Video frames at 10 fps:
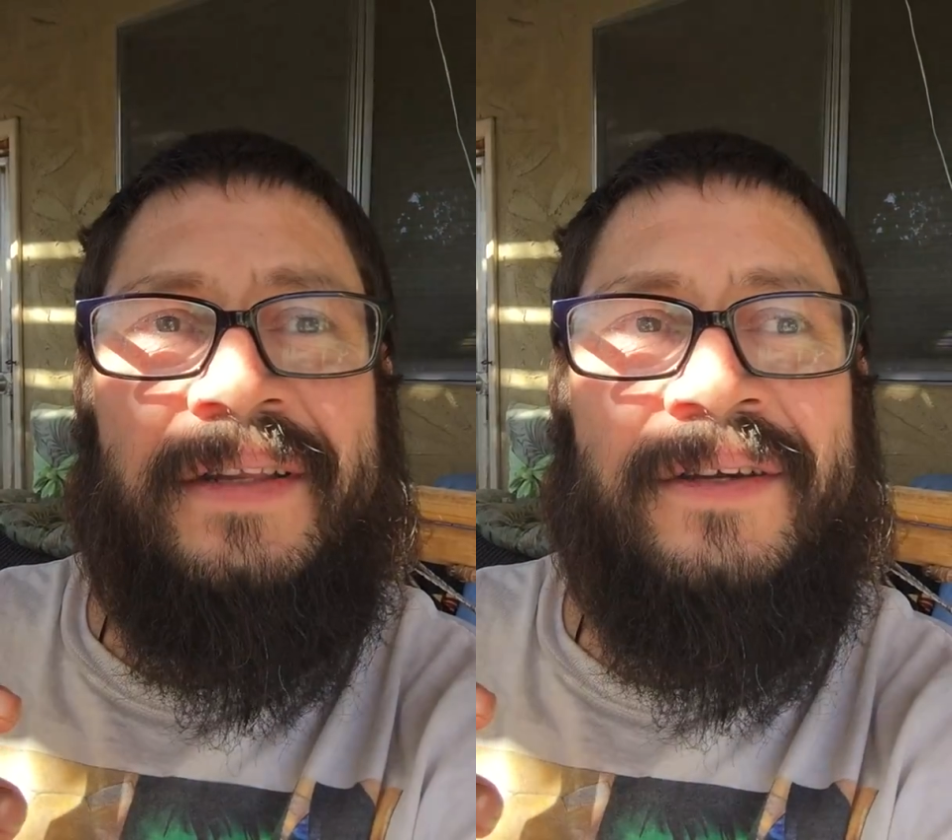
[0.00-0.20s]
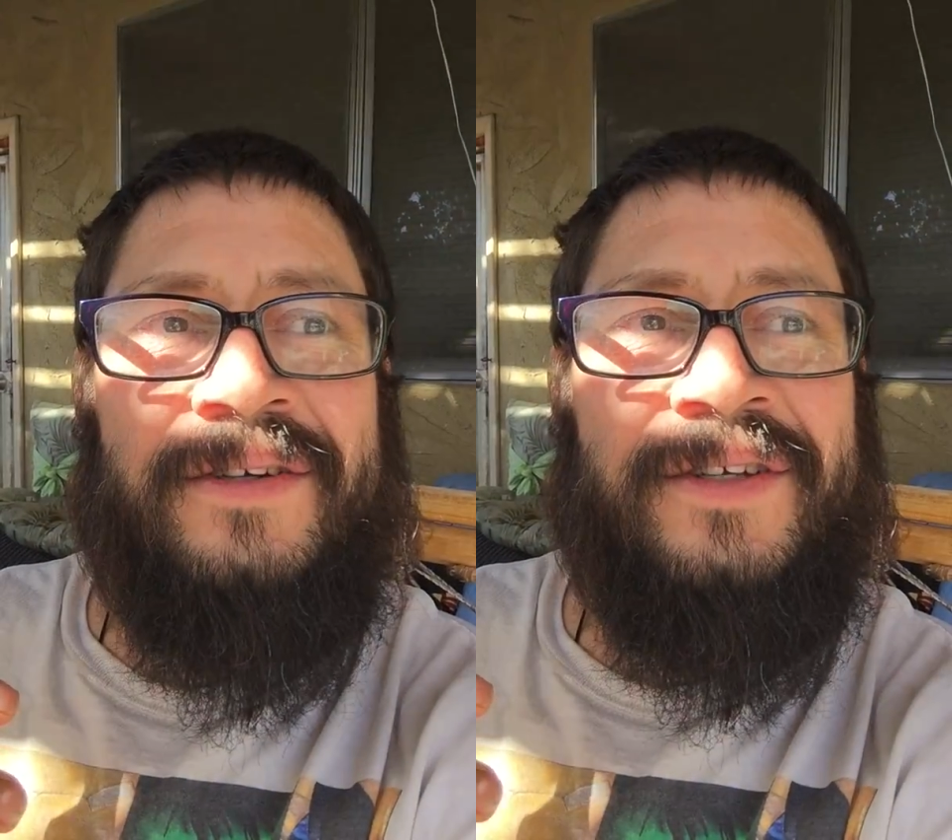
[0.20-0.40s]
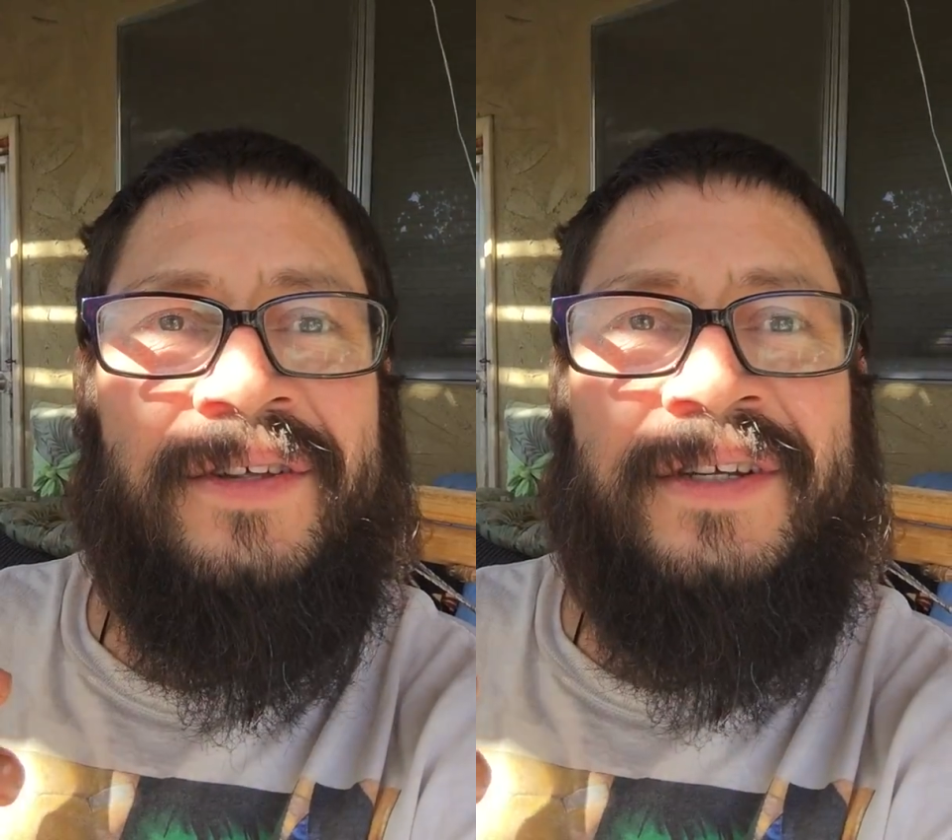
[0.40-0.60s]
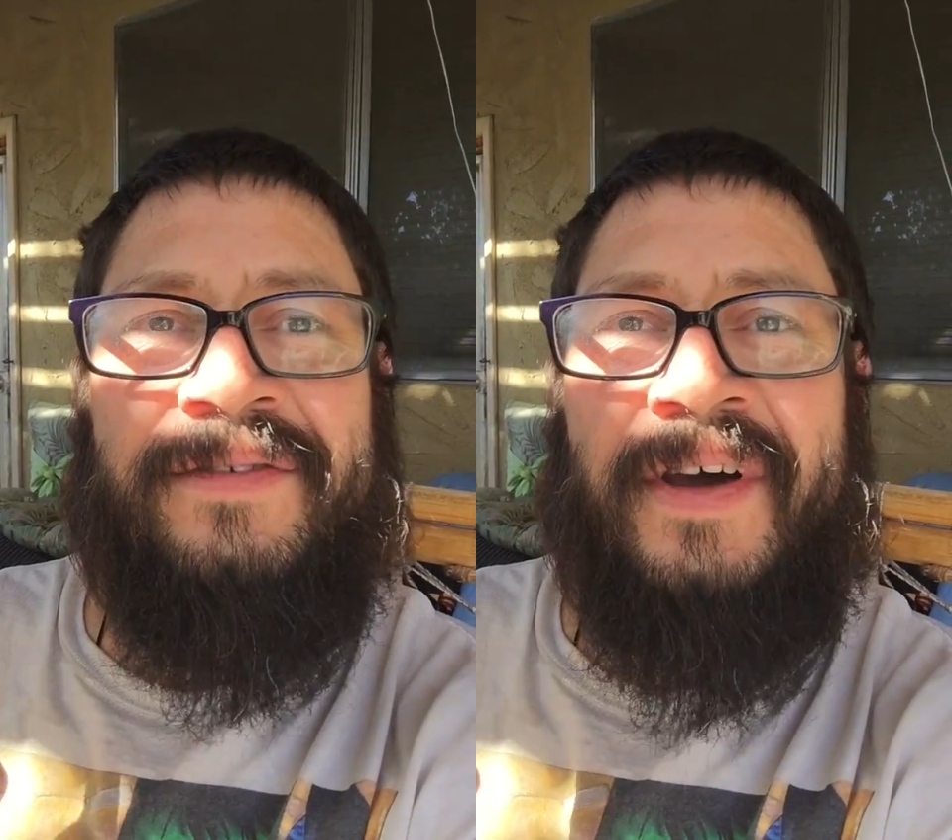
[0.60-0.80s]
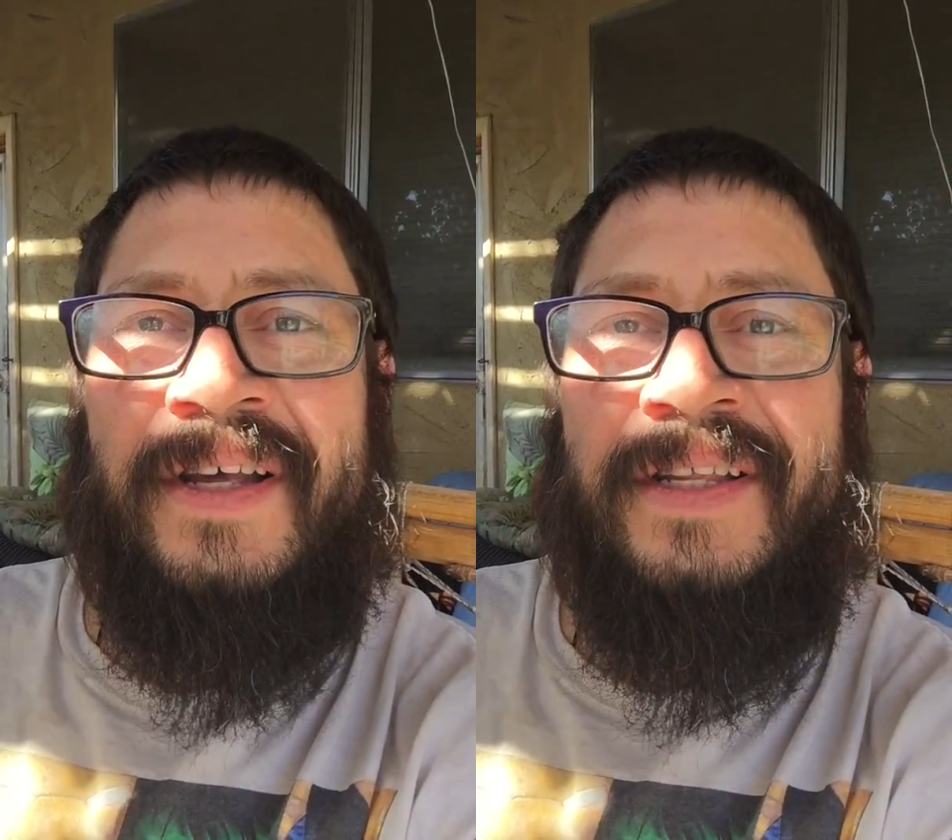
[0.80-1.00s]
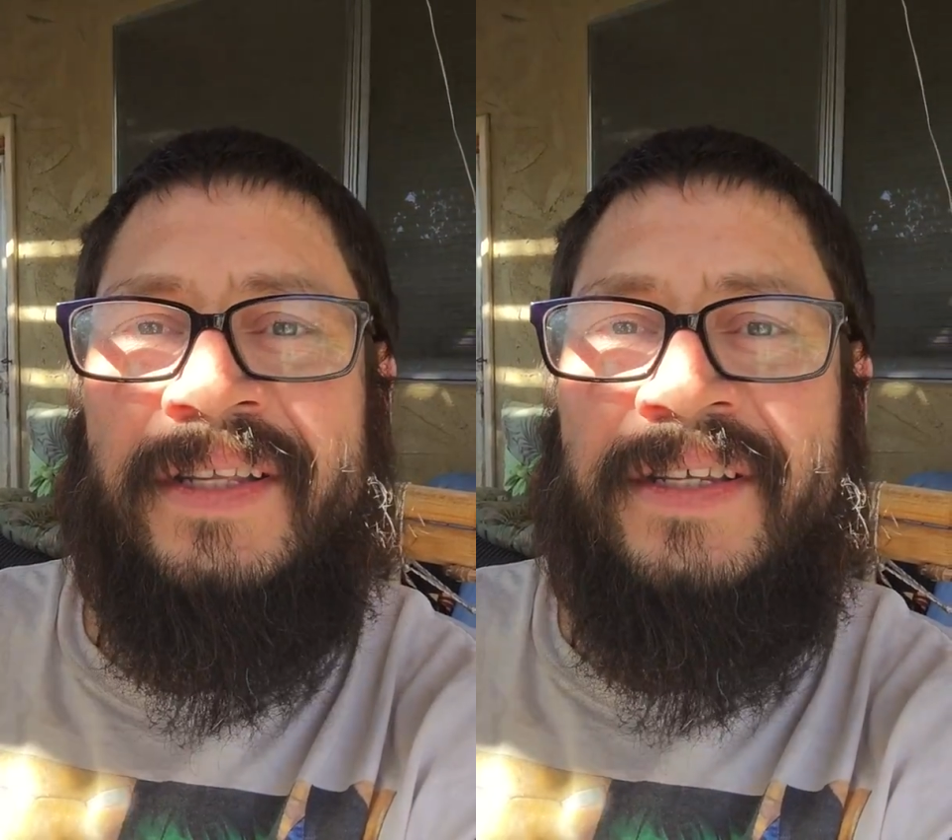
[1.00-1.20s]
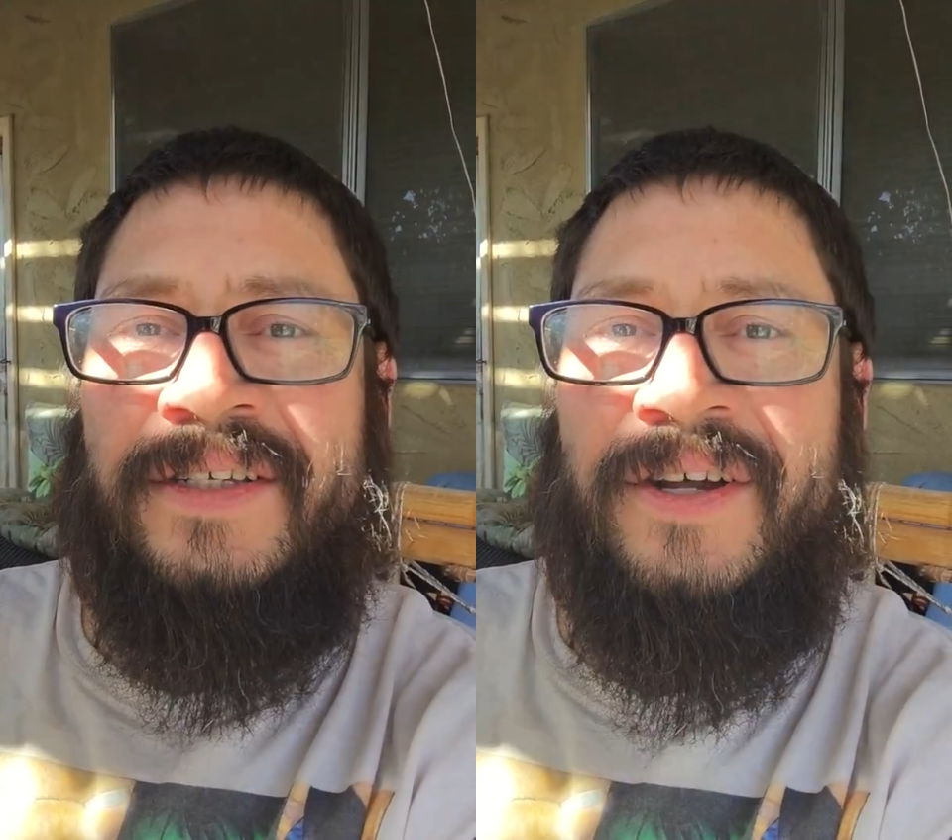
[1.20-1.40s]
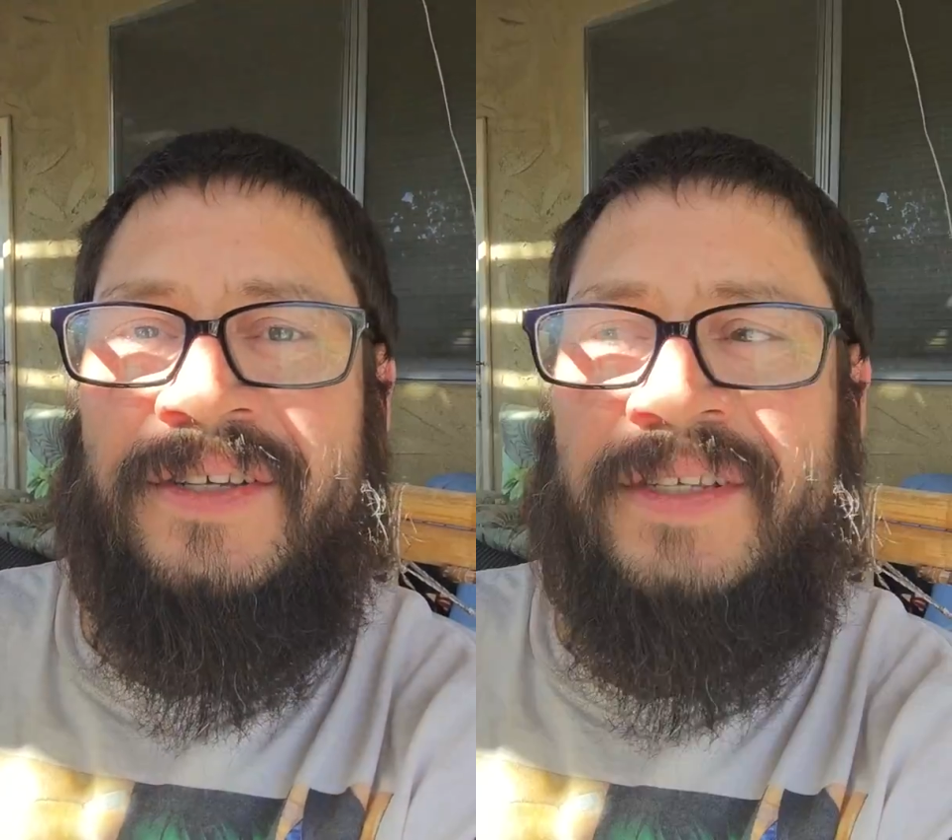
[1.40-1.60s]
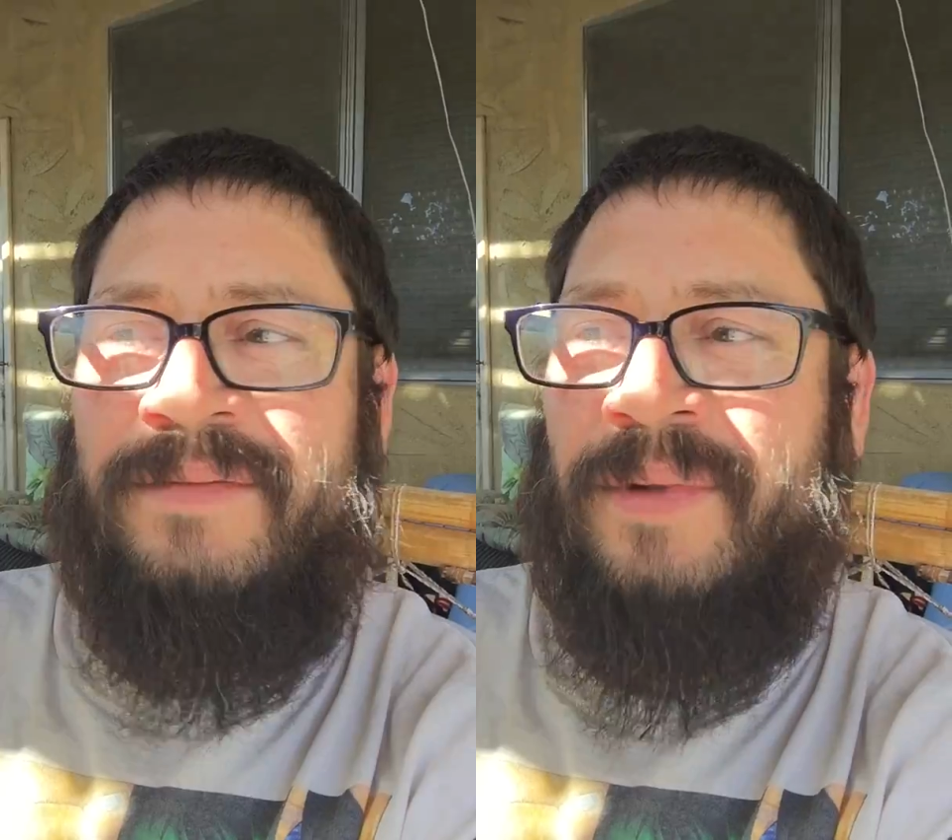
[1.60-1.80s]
because others find it disgusting,